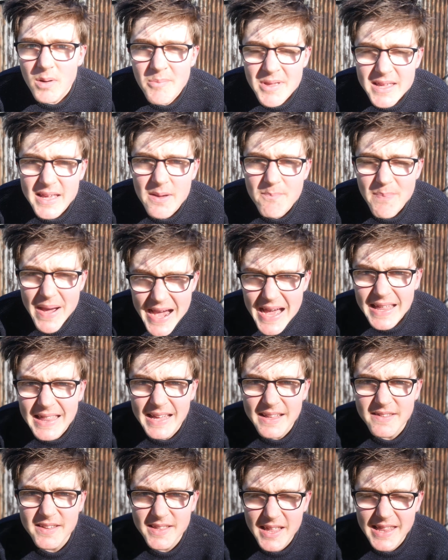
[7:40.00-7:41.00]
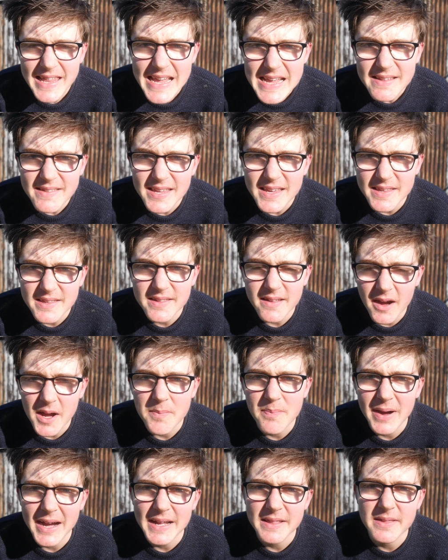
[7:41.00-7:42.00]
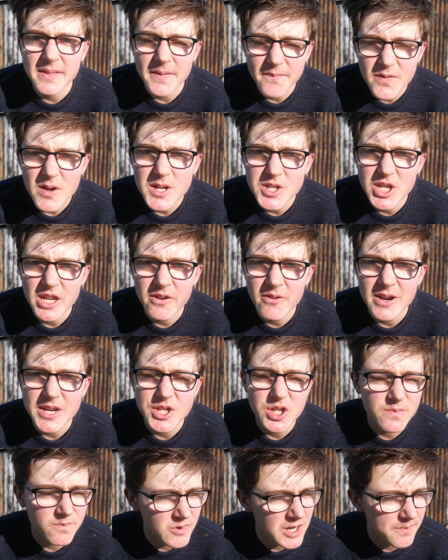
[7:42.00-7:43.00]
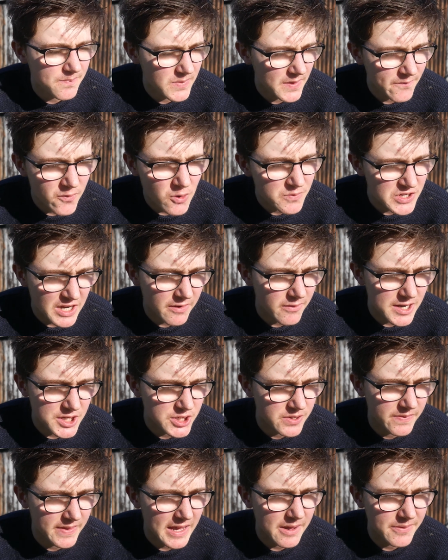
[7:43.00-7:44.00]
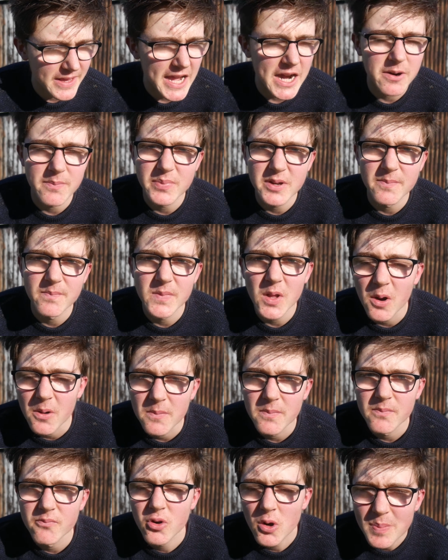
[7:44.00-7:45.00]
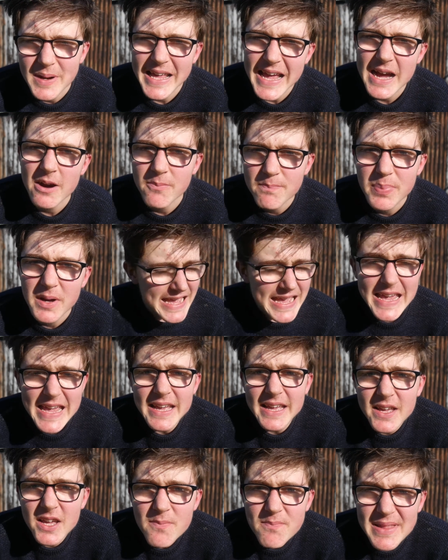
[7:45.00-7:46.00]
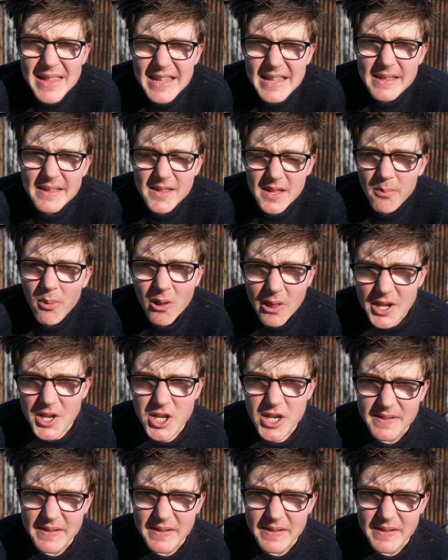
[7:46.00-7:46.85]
we compare that to the latest iPad, the third generation, well, the fourth generation's out now, but not properly out, but it completely demolishes